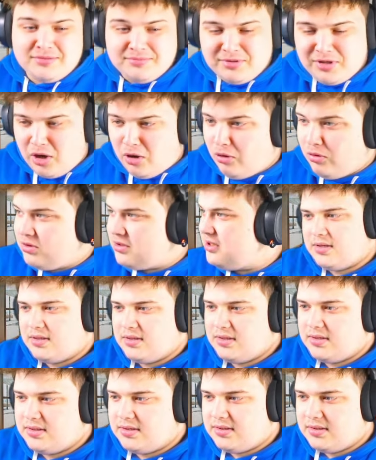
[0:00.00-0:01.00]
gold
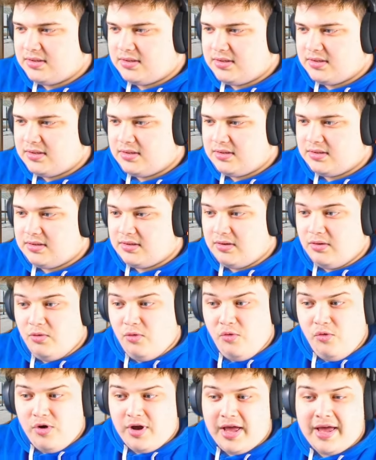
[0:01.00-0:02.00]

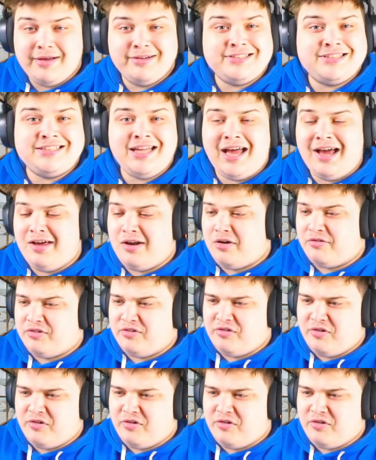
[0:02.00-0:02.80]
Okay, it started off with a